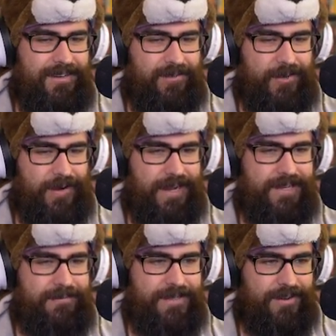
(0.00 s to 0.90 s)
Where you at?
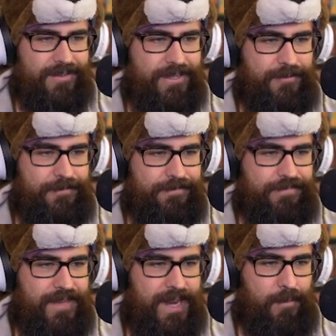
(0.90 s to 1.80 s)
Let me talk to you.
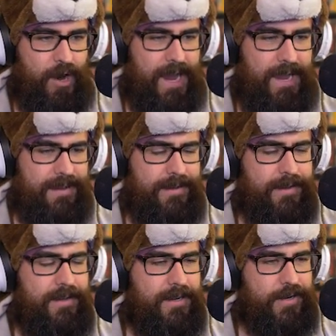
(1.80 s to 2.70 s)
Hey boy,
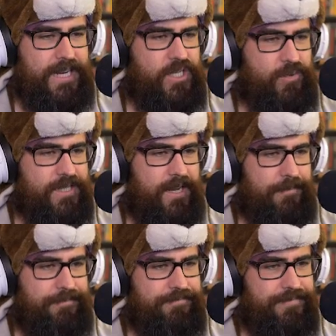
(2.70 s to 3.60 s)
Kokichi, what's up?